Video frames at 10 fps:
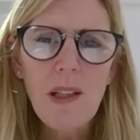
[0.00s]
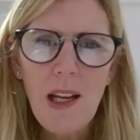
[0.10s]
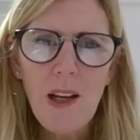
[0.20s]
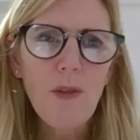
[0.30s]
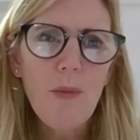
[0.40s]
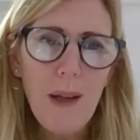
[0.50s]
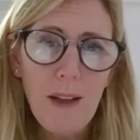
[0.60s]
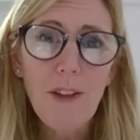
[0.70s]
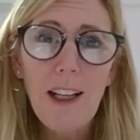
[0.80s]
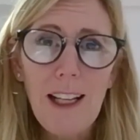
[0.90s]
now for
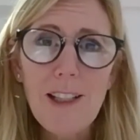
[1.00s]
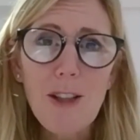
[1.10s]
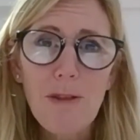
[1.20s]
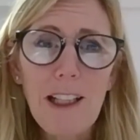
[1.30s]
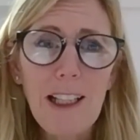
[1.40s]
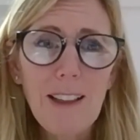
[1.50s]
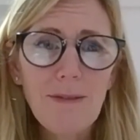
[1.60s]
benefit later, really.